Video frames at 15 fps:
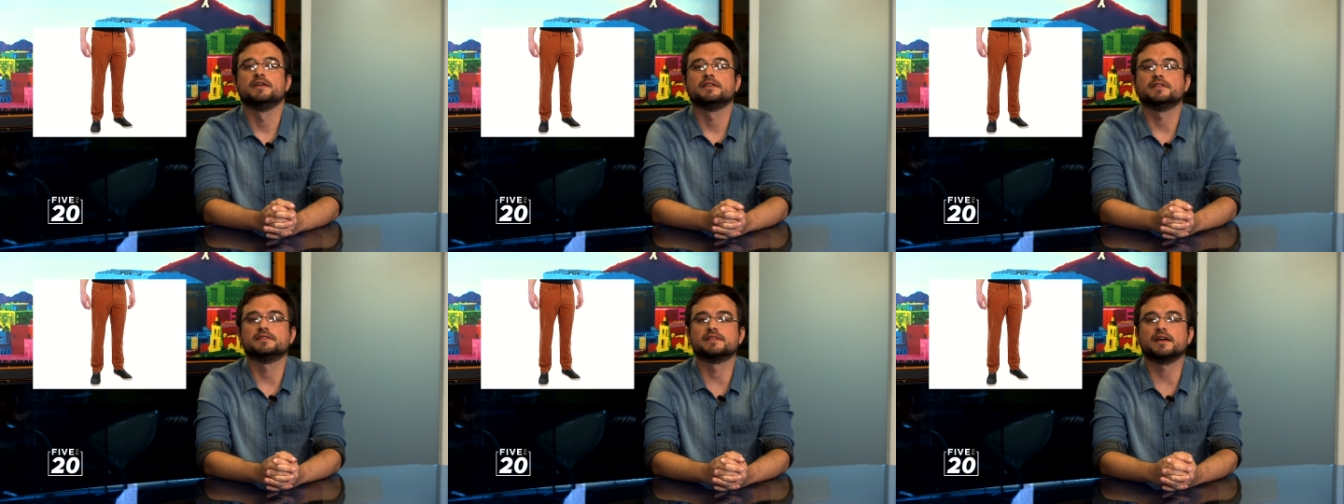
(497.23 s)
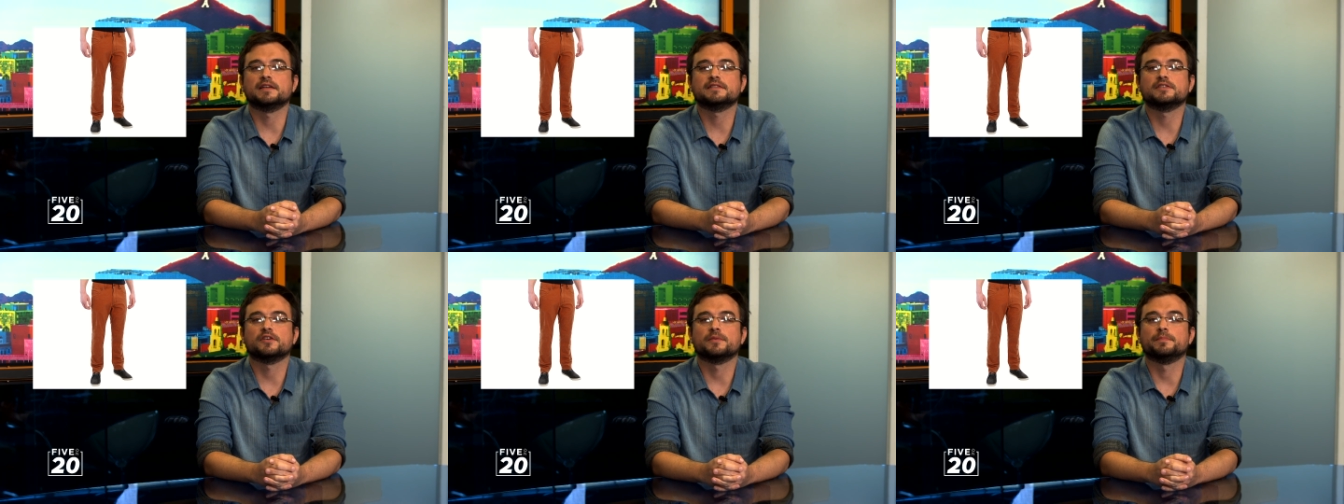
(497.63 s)
Designed
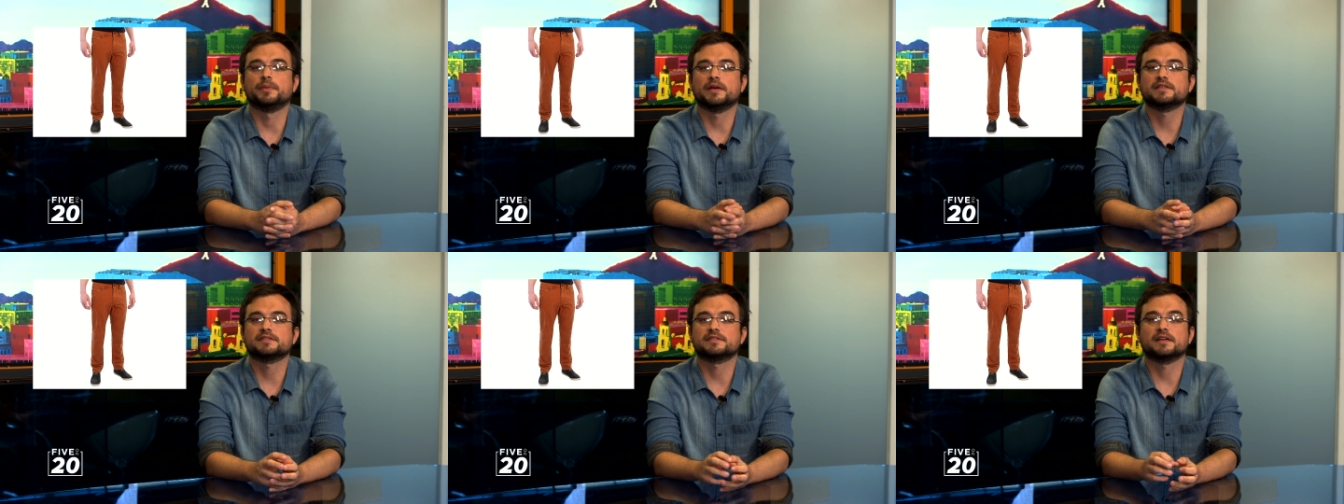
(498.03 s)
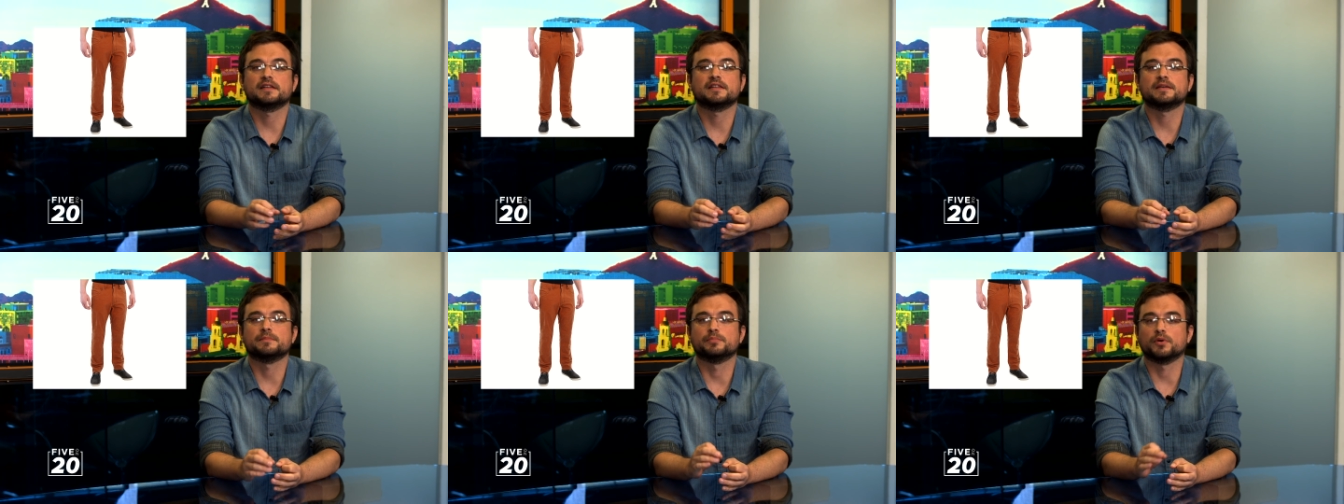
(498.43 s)
in our
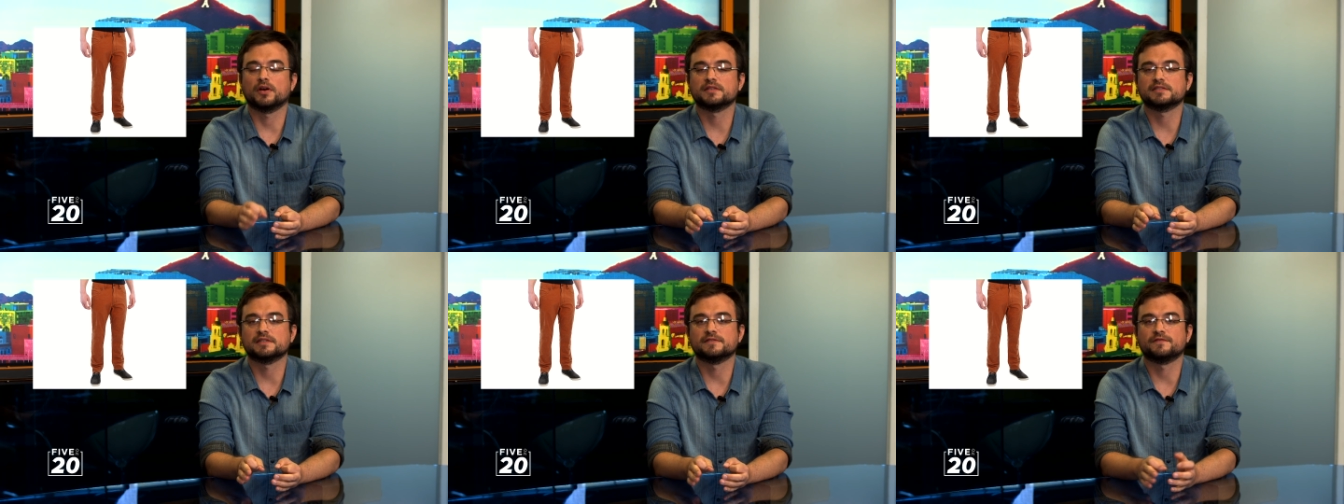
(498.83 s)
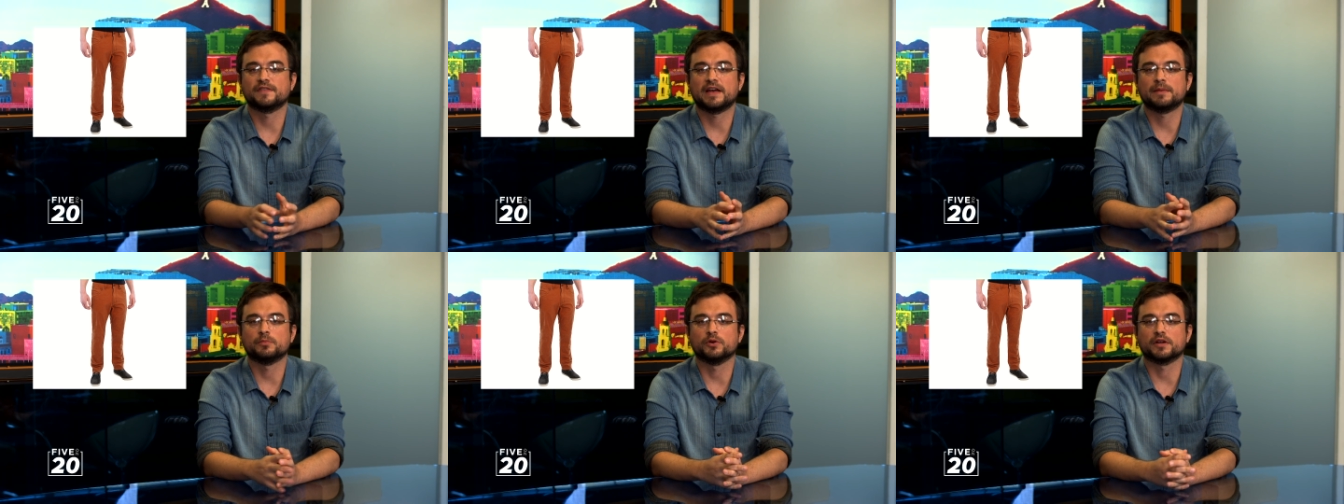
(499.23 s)
best-selling Bronson
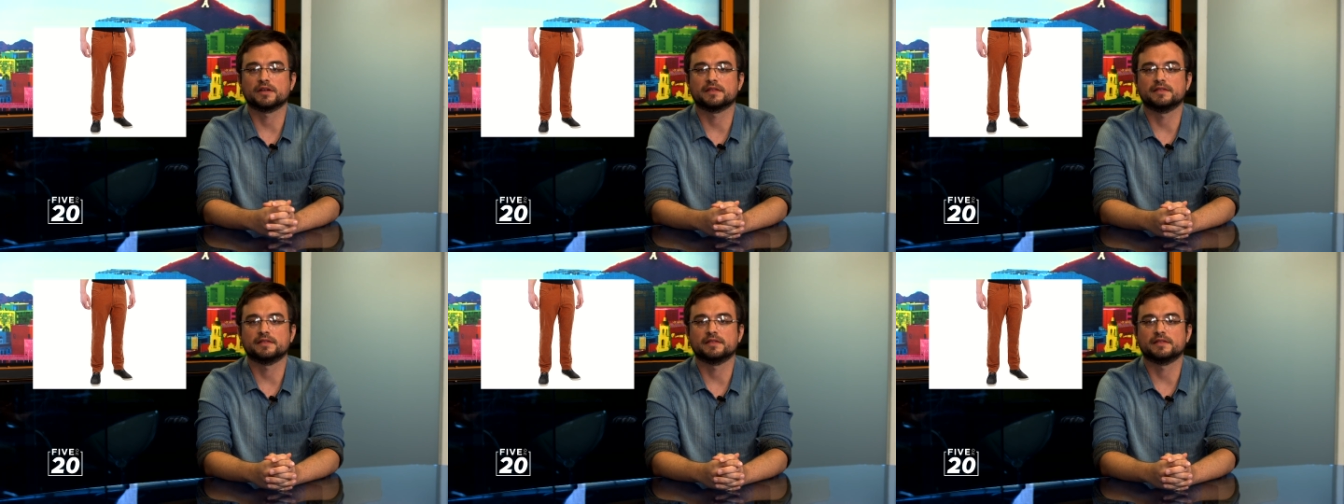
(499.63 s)
fabric,